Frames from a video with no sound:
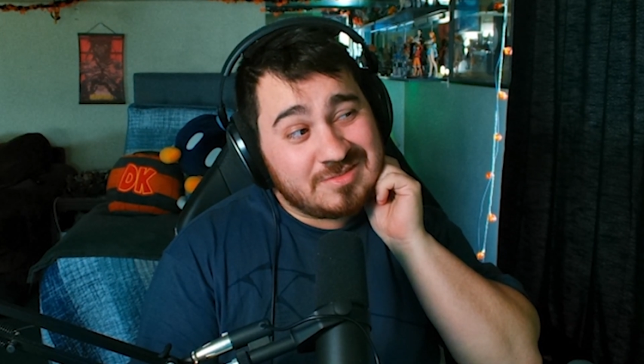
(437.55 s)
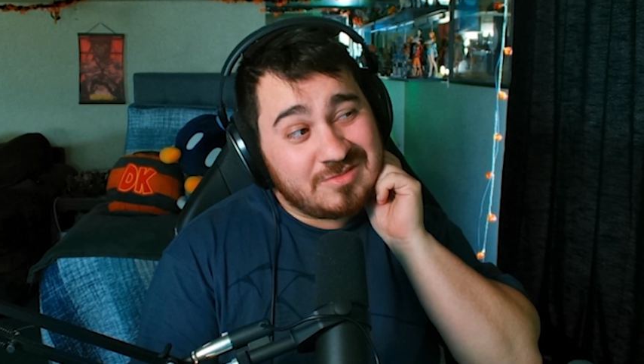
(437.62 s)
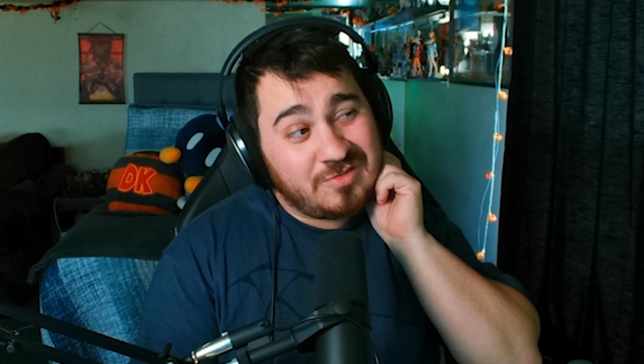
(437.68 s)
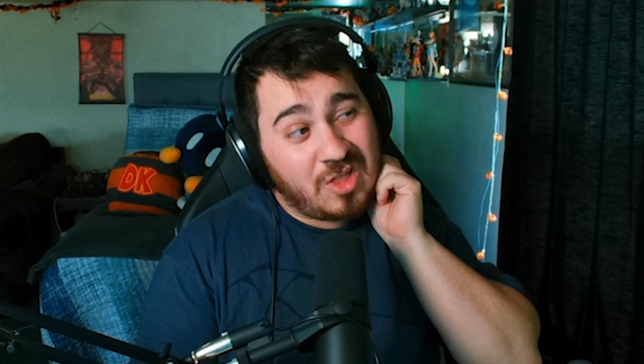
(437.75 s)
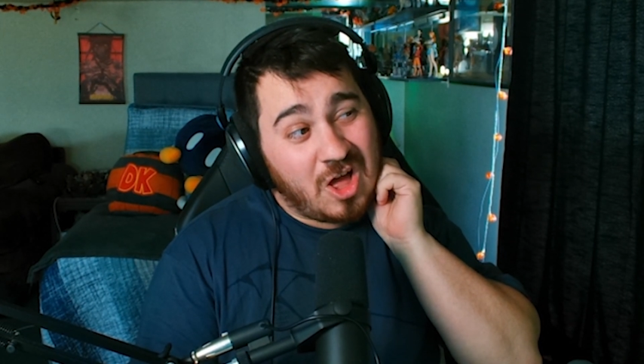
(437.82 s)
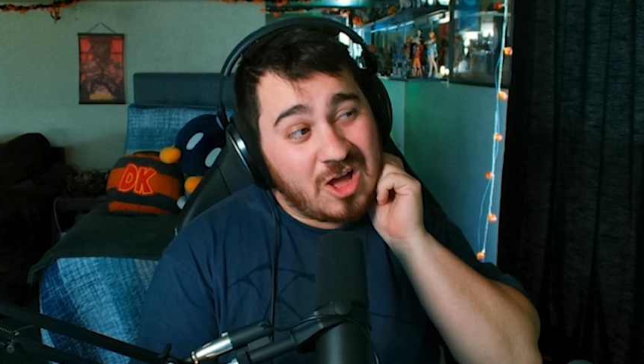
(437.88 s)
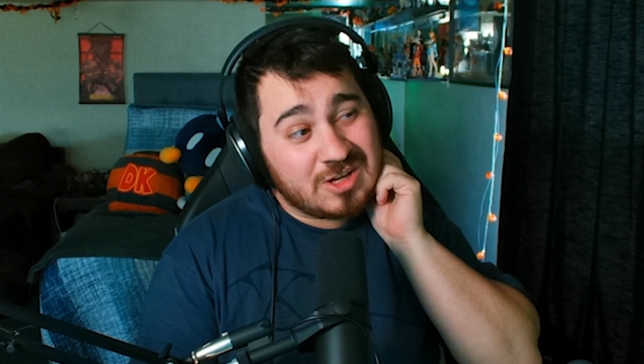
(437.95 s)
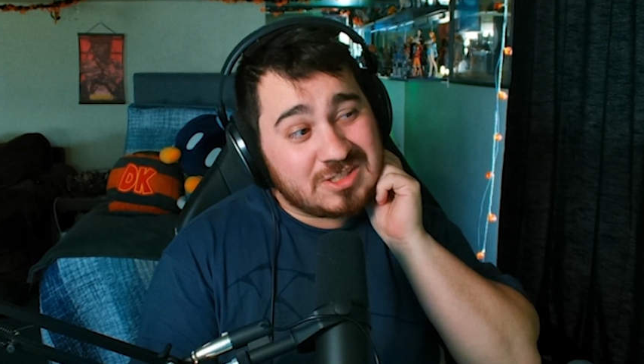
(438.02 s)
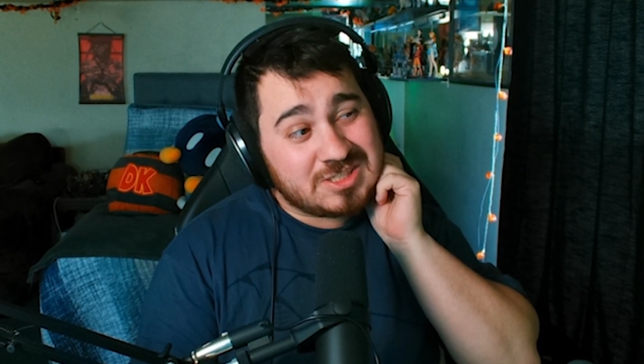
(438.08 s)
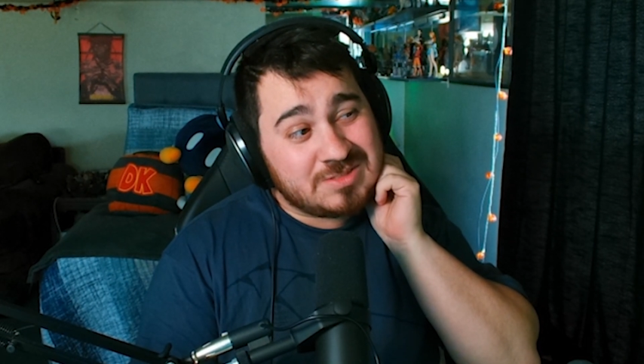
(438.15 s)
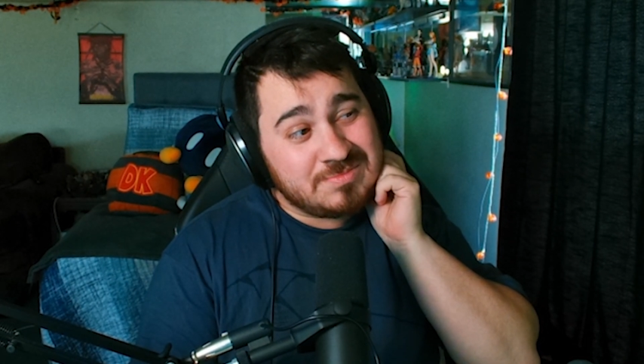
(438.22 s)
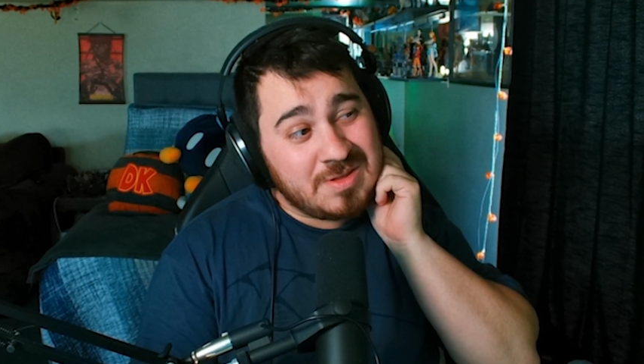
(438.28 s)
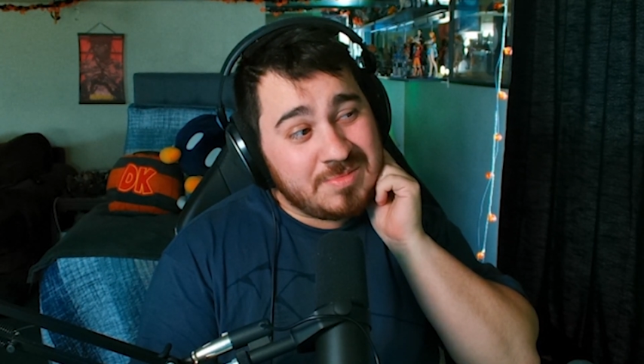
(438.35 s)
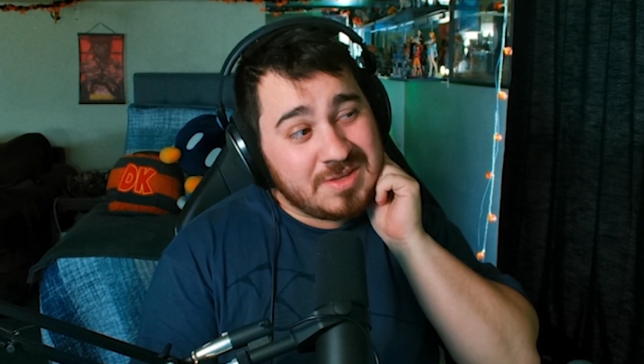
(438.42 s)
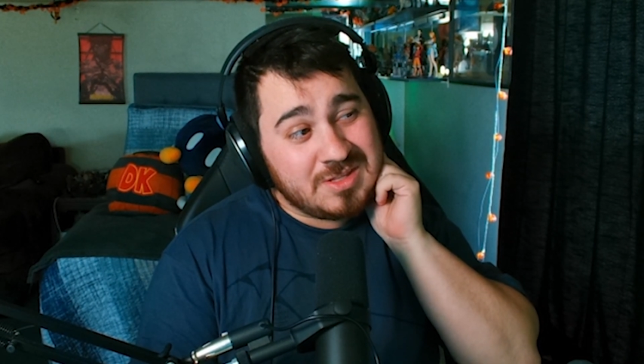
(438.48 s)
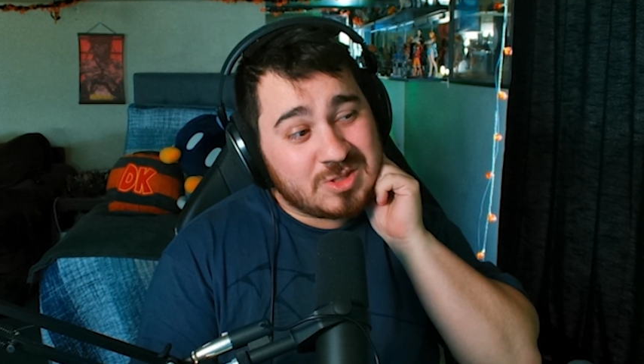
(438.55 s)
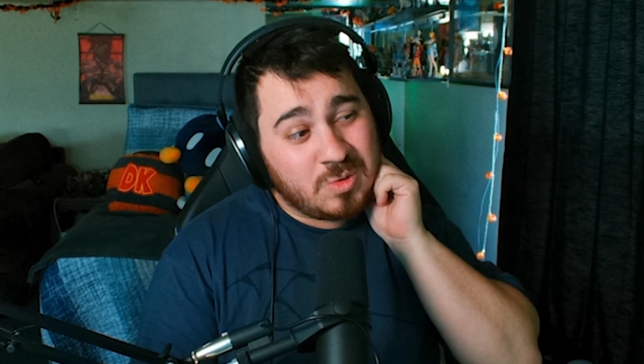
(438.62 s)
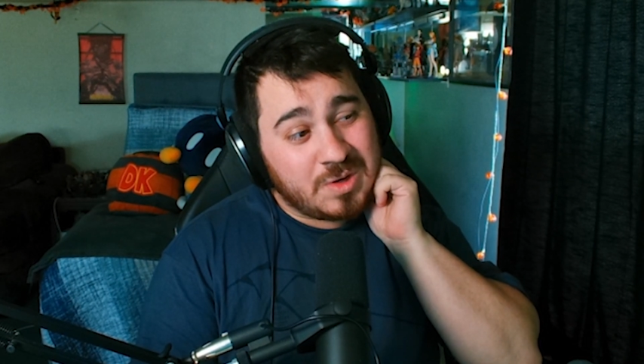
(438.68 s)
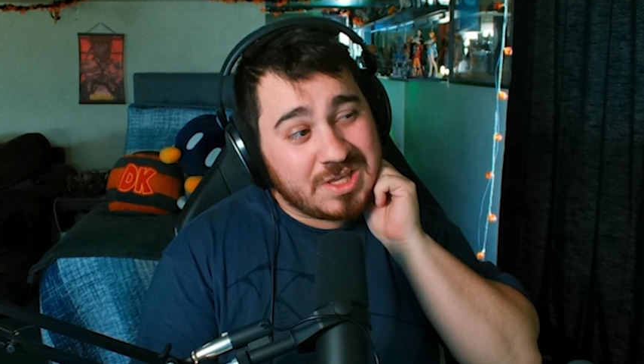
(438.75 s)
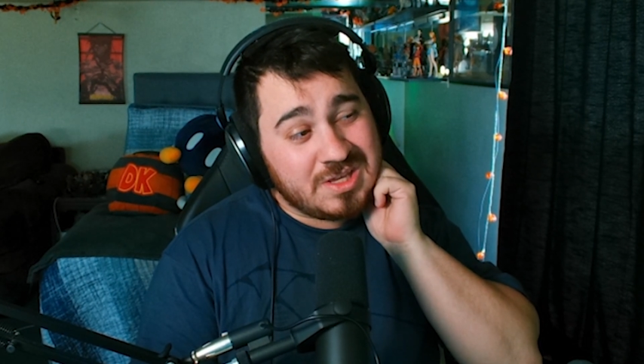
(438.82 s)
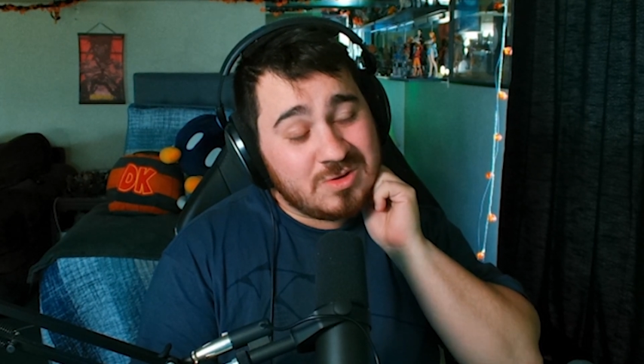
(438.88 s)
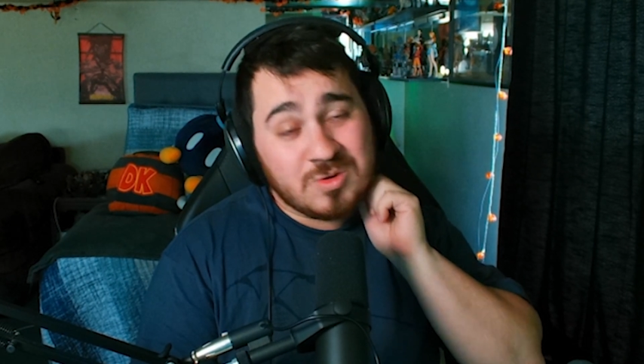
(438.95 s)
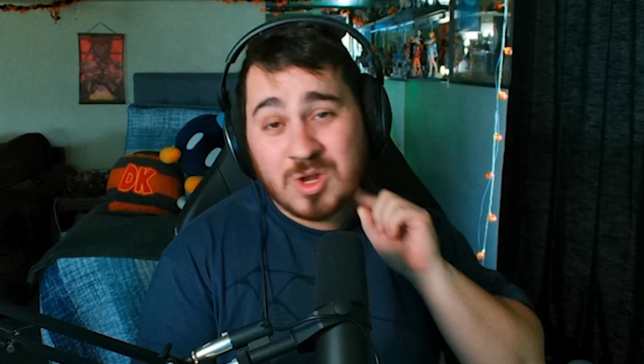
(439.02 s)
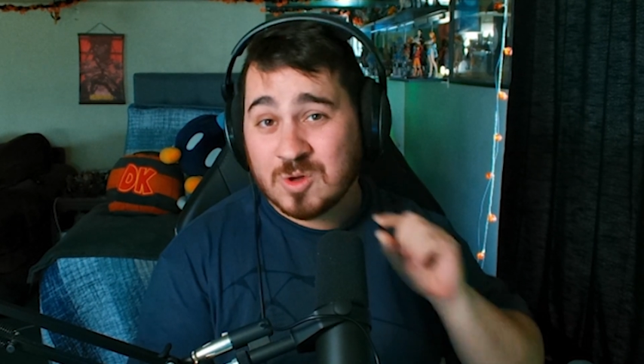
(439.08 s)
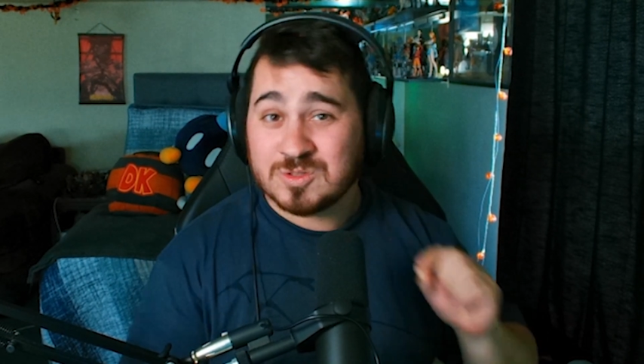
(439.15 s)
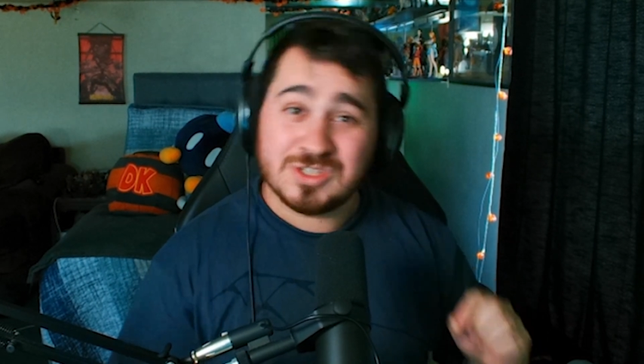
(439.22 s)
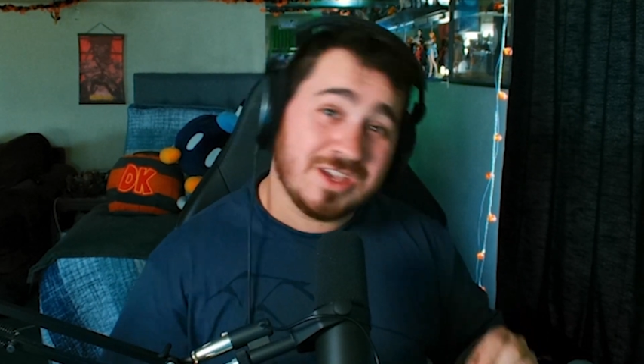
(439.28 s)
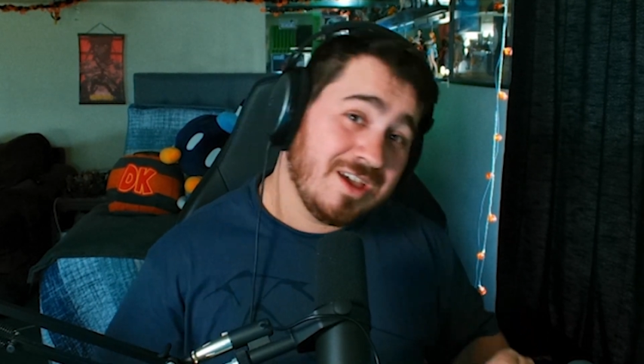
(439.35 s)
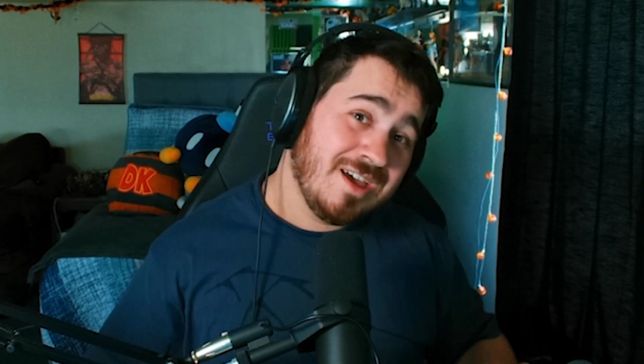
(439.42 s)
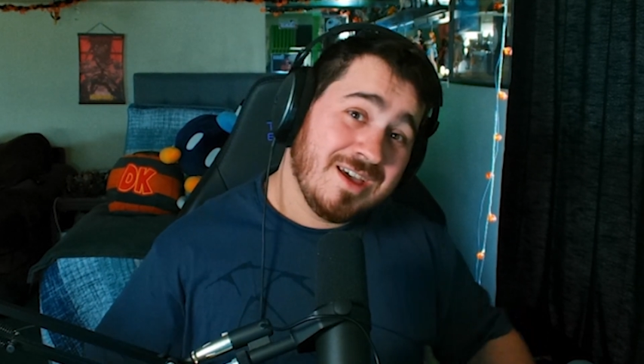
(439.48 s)
vlogs, maybe 20, who
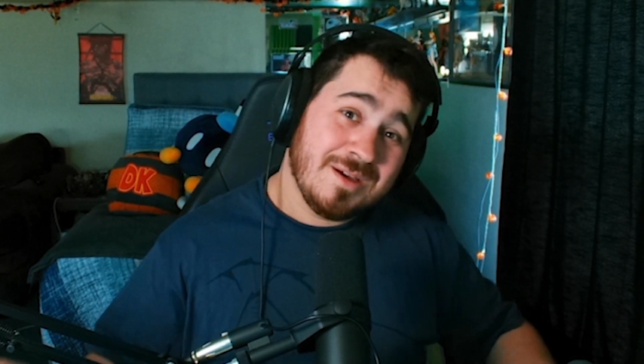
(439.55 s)
knows.